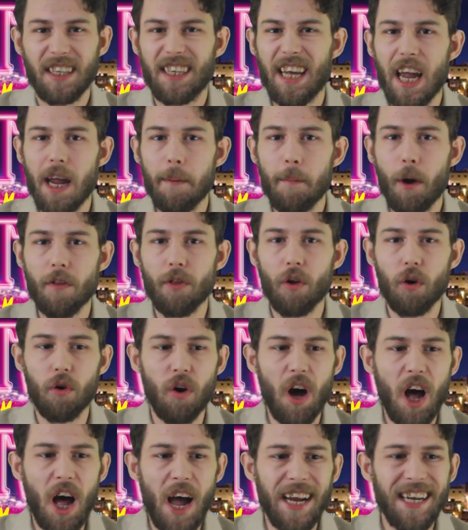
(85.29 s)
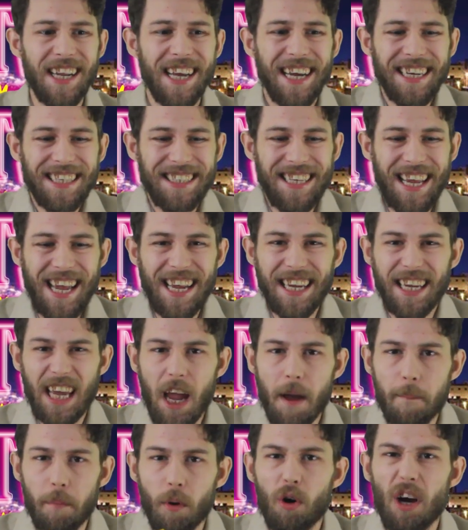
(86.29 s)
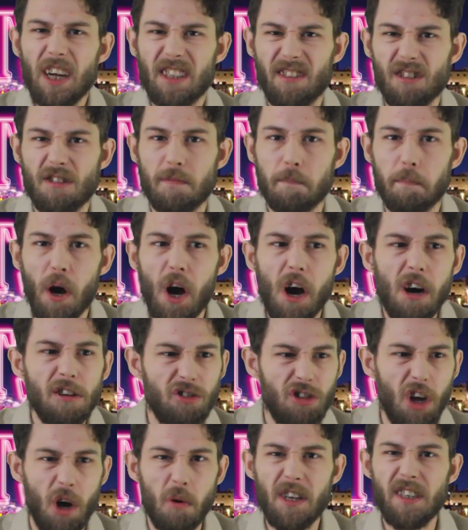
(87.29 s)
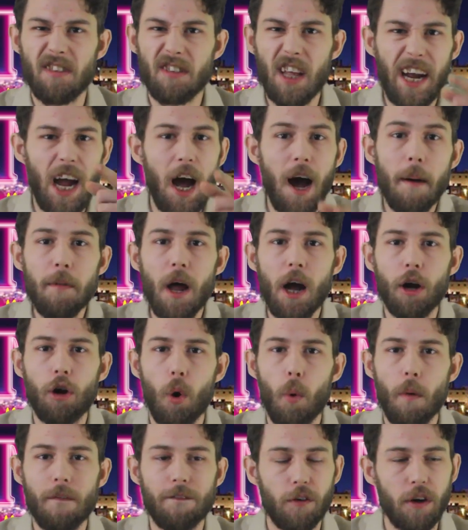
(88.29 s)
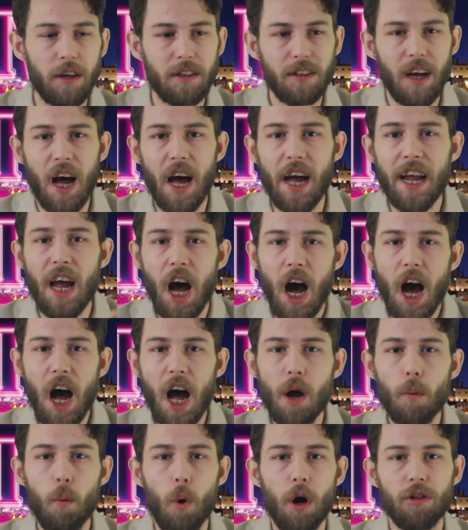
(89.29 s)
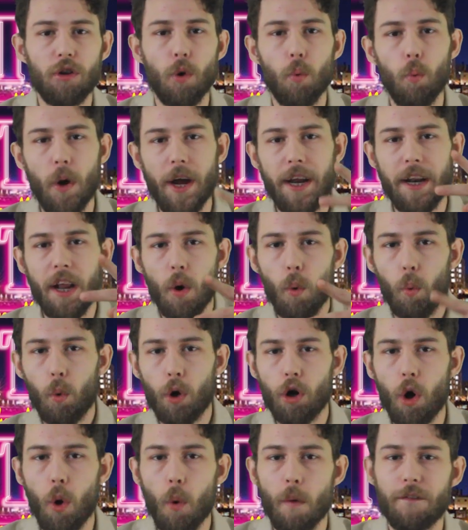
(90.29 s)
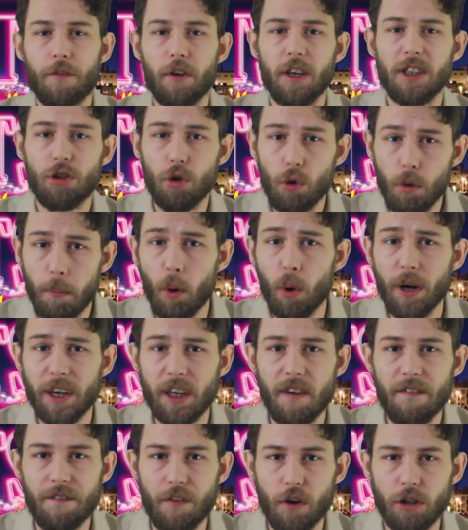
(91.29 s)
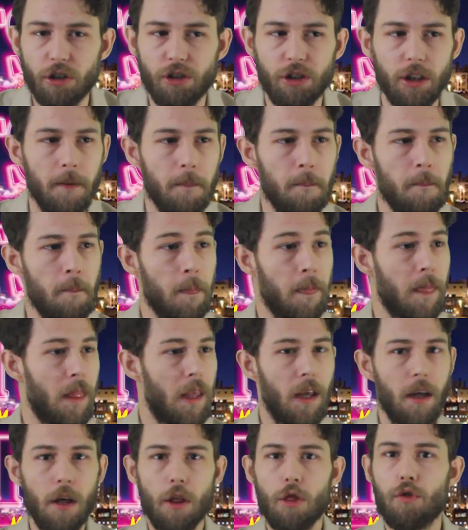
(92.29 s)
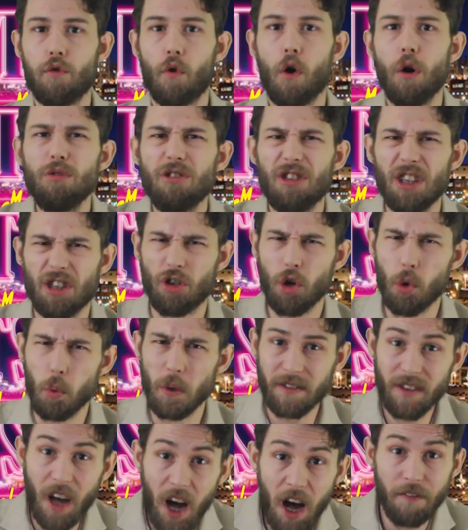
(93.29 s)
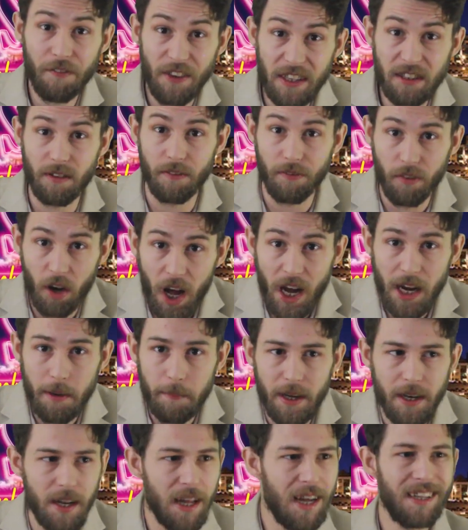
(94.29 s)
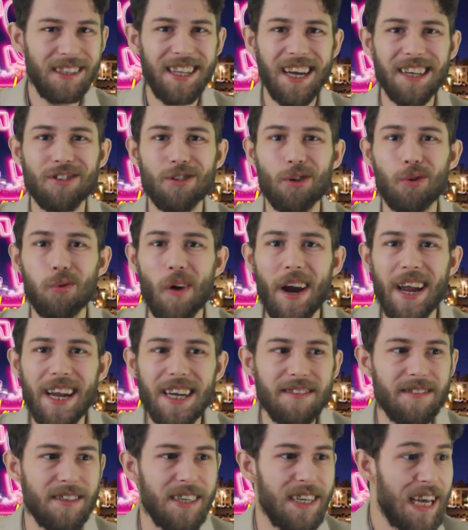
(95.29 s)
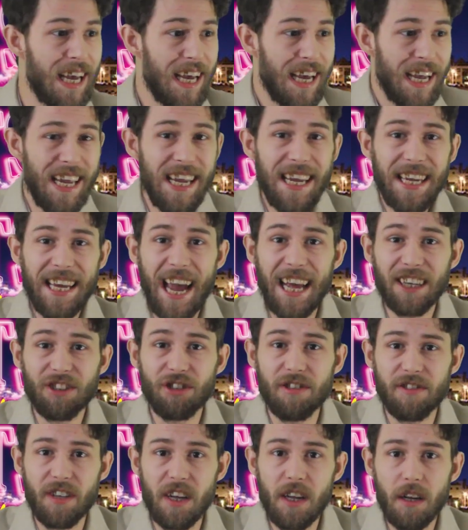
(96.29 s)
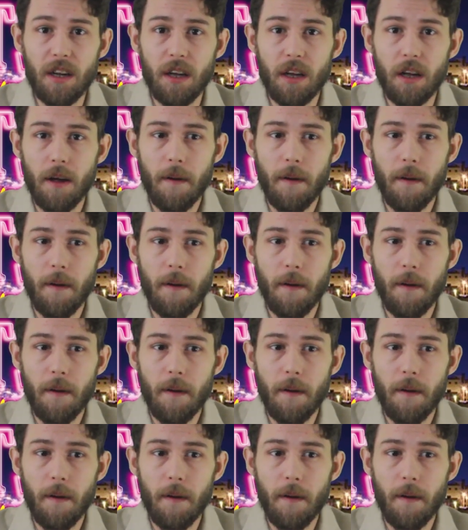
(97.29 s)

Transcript: Game on the line. Dan Campbell lets his balls out. He's like, I'm not going for a tie. I want the win. We're going for a 2-point conversion. Throws it to his offensive lineman. That's crazy. He catches it.